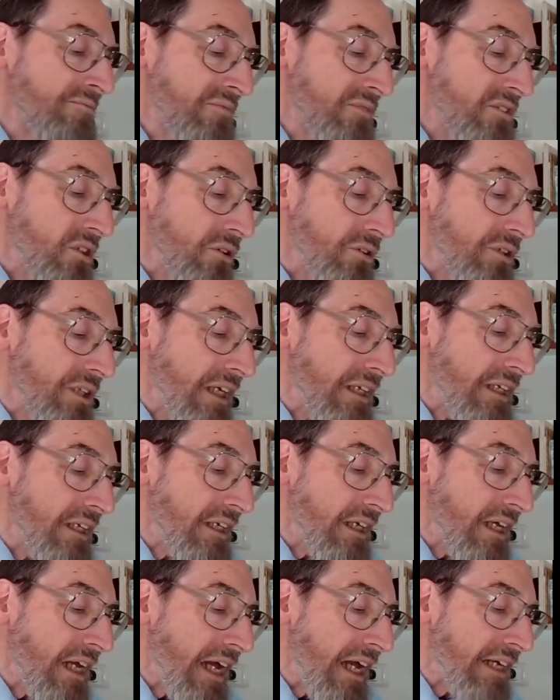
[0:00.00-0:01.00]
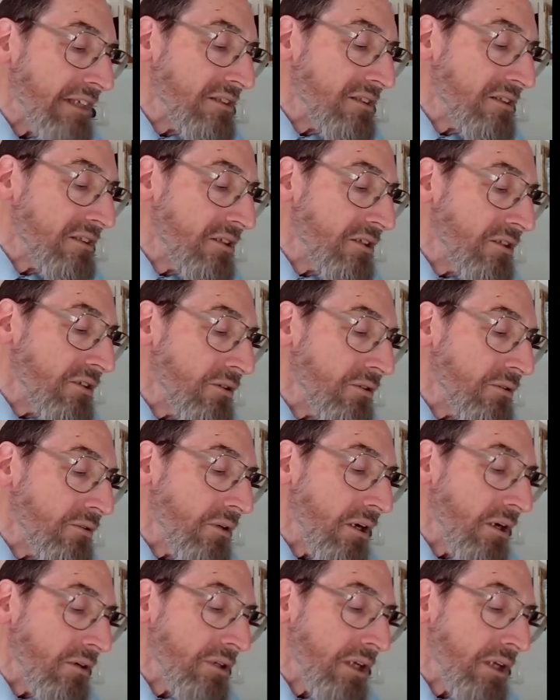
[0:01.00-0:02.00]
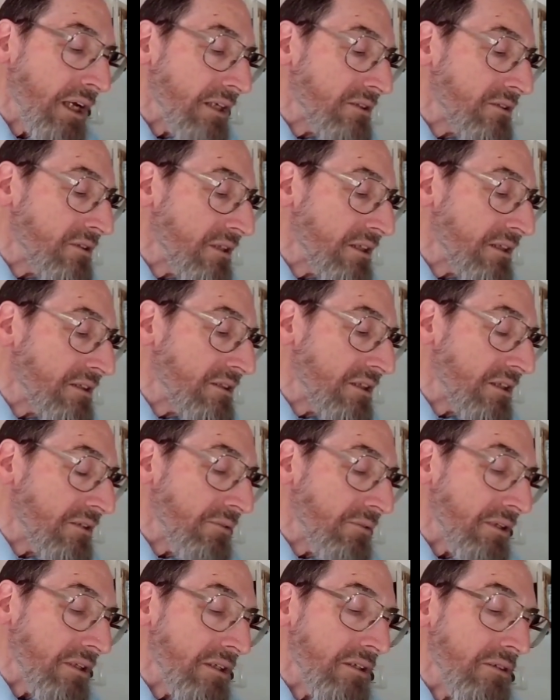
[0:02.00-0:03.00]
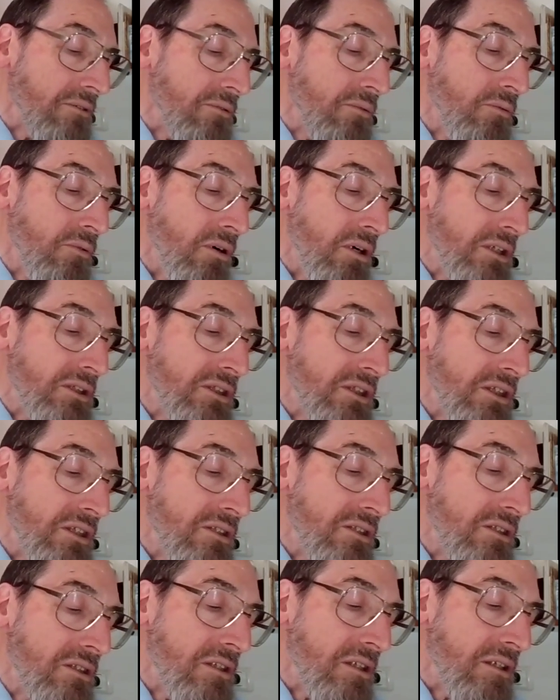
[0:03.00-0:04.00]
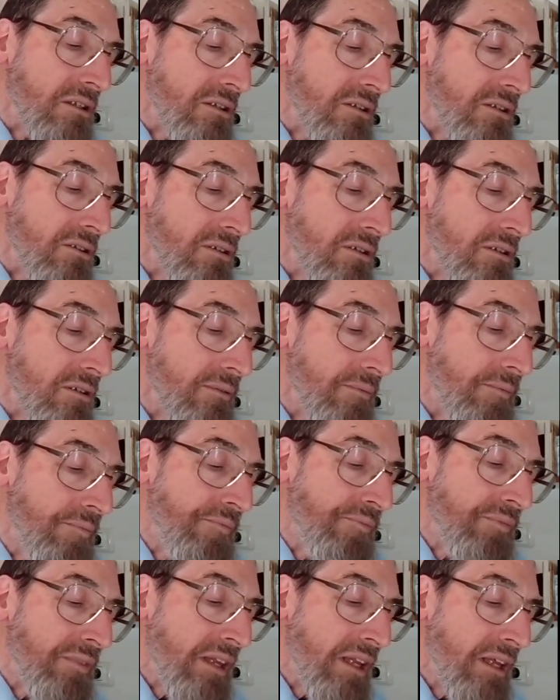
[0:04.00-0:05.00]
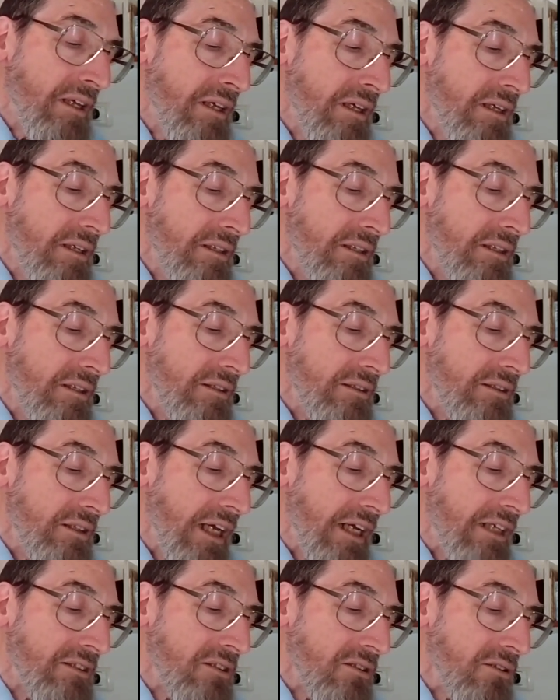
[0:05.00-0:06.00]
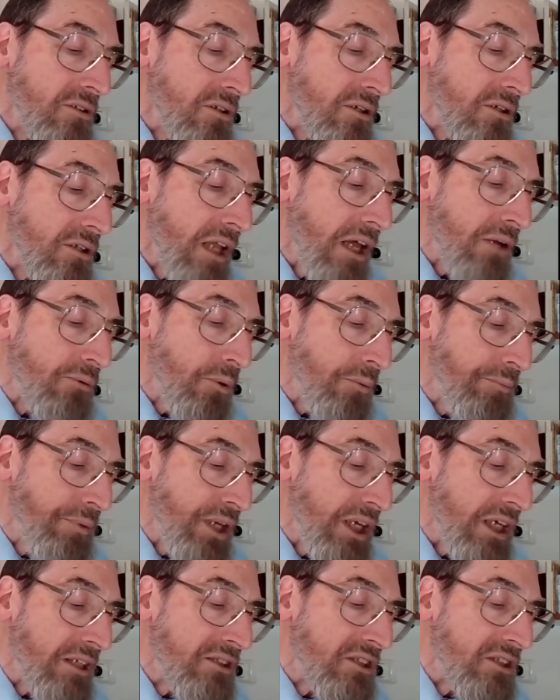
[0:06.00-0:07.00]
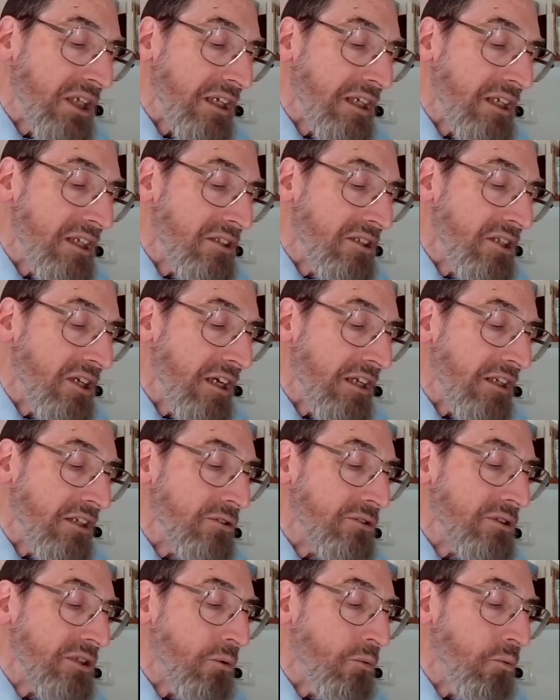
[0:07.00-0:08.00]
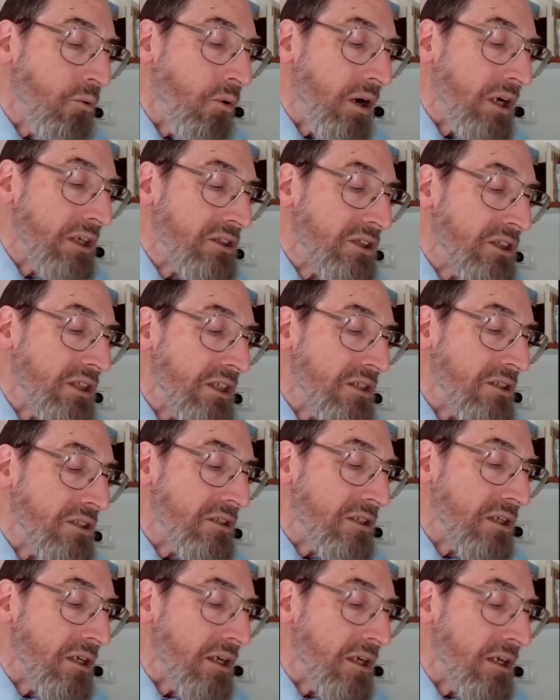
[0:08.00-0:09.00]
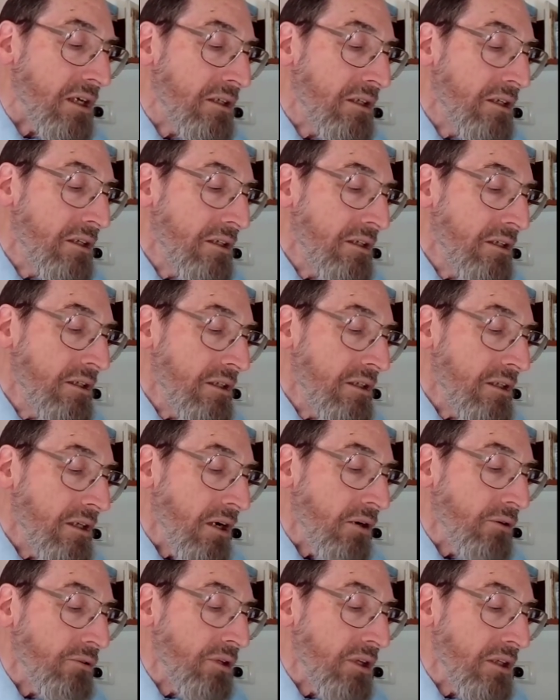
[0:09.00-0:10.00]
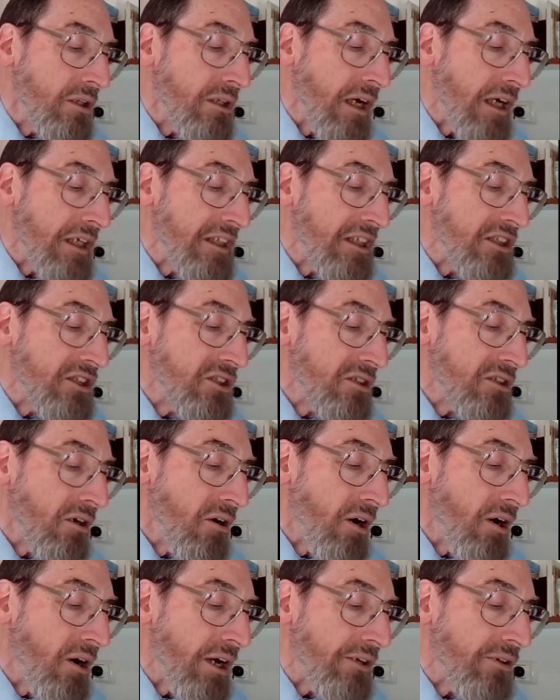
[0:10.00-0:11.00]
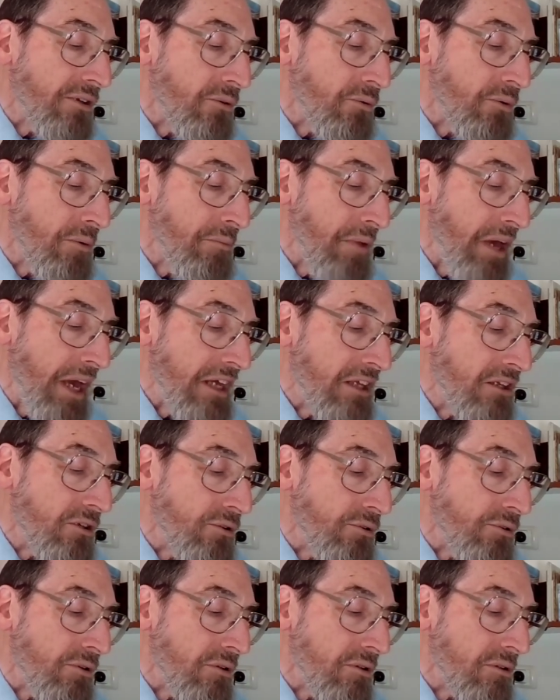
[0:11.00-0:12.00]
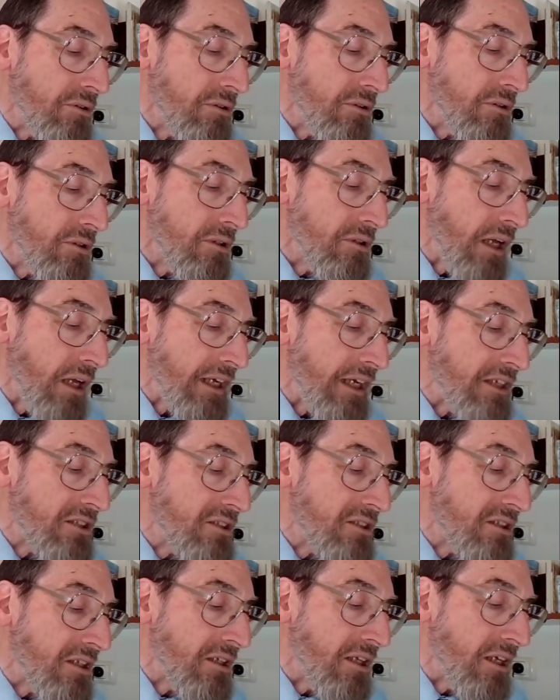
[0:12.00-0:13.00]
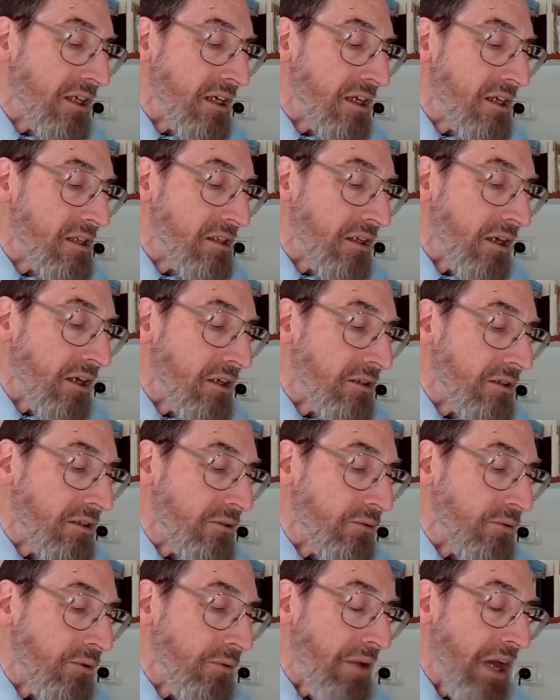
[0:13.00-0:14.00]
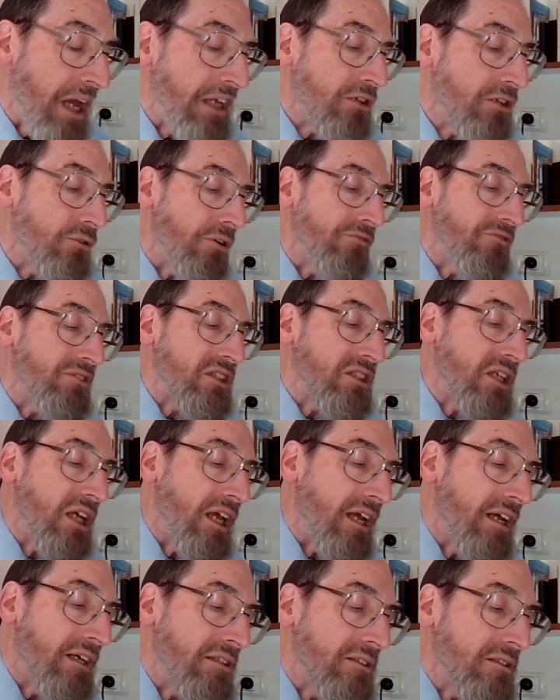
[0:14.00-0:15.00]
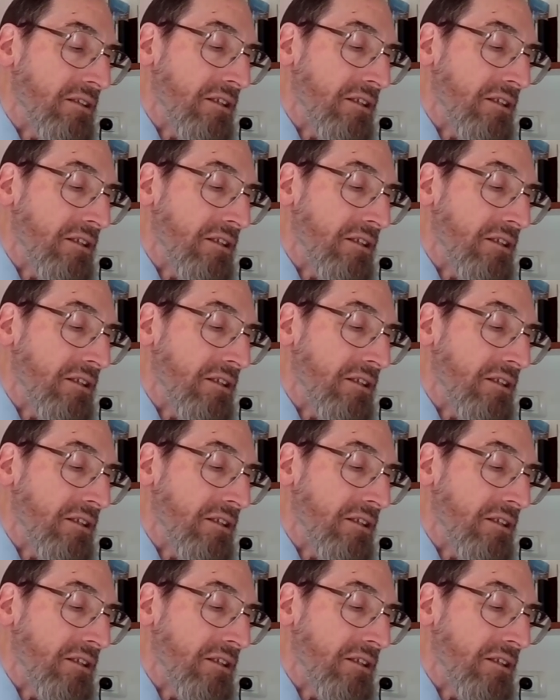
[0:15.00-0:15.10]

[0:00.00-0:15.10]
So then he has to, okay, so let's see whether he washes his hands a little and repeats and continues and washes the Hanishar, the remainder, I guess the remainder of his hand,